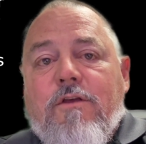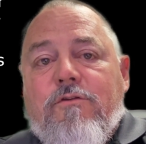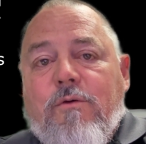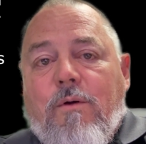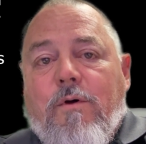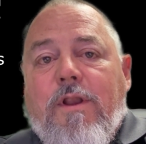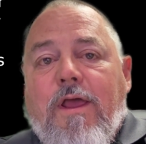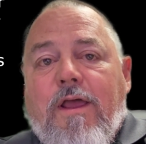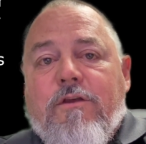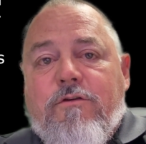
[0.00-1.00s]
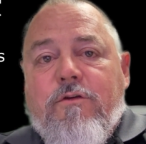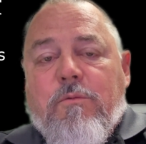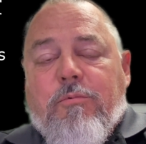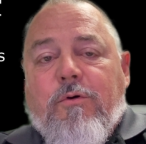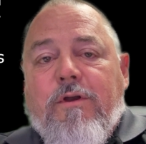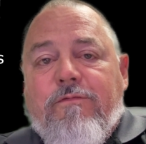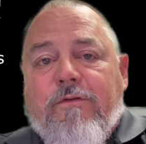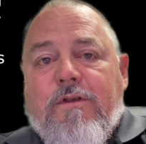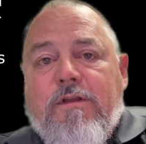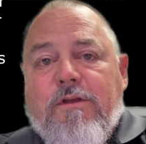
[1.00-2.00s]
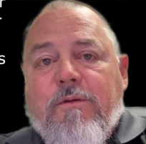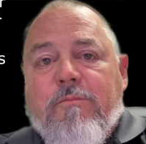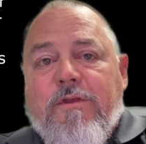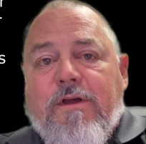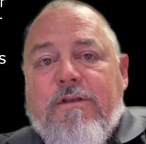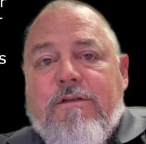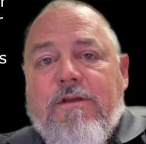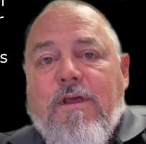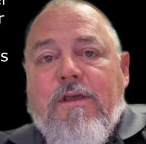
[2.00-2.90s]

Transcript: So I want to ask you to pray for Tim that